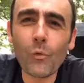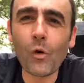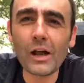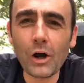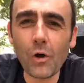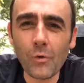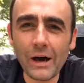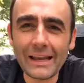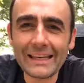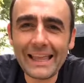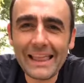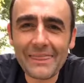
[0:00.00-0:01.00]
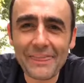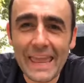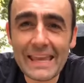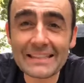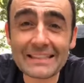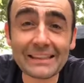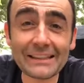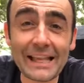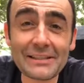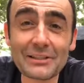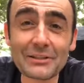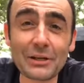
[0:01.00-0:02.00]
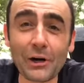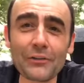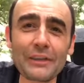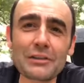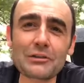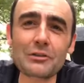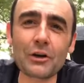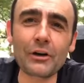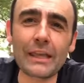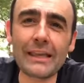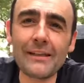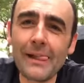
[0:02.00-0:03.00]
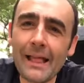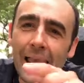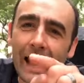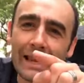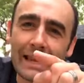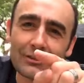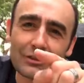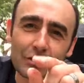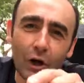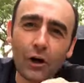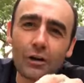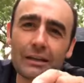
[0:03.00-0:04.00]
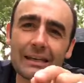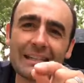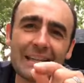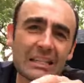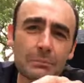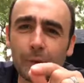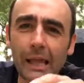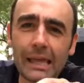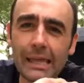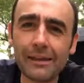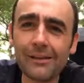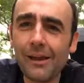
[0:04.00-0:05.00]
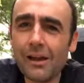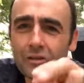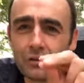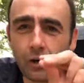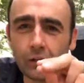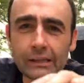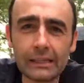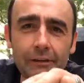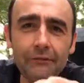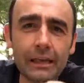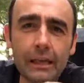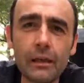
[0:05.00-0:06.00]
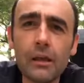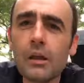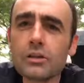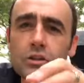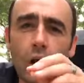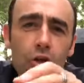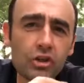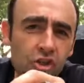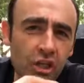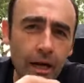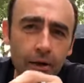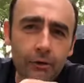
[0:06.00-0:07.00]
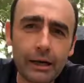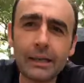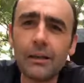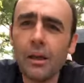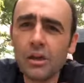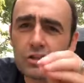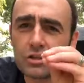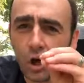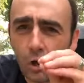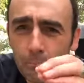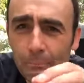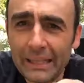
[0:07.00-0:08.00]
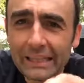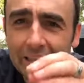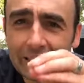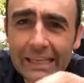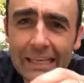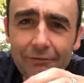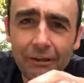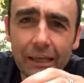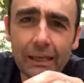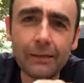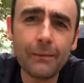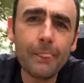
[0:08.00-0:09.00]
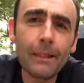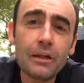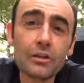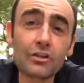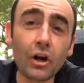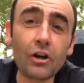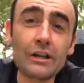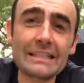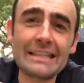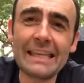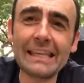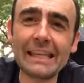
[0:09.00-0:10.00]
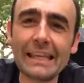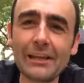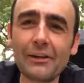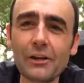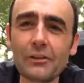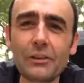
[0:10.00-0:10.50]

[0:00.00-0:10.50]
101. Thanks. Let's start this journey and start displaying, start living, start sharing, start believing, start dealing